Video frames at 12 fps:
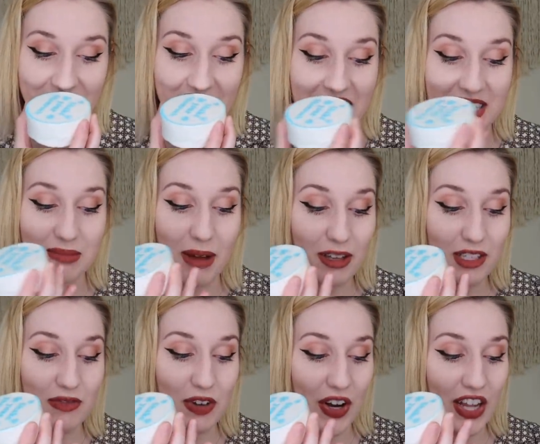It
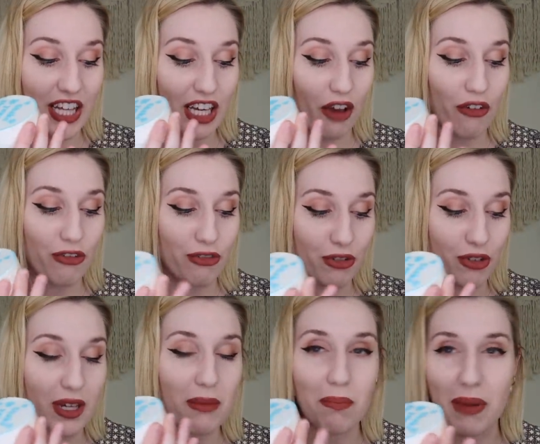smells very like
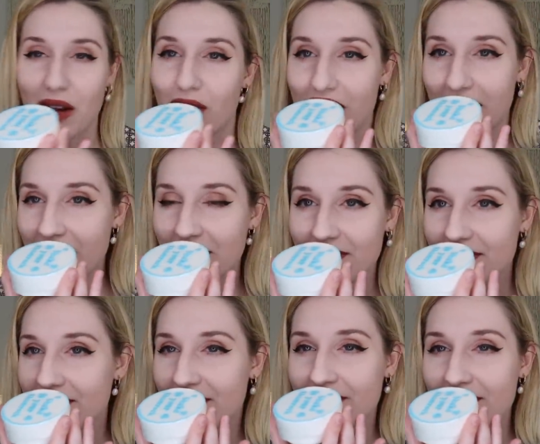fruity berry,
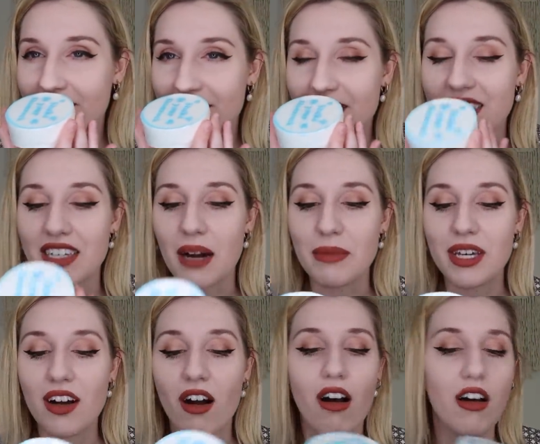
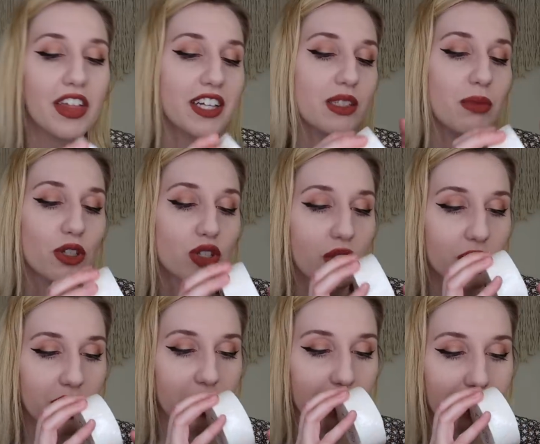yummy. Oh, that smells so
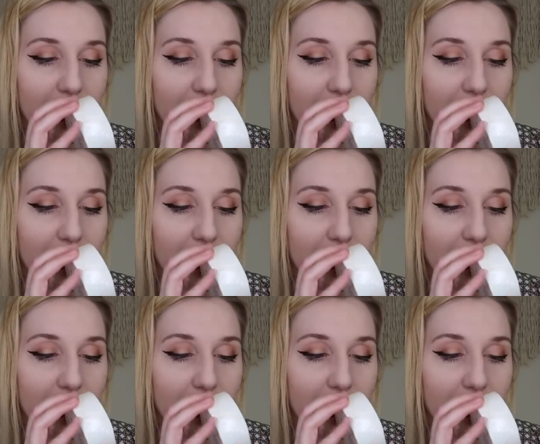good.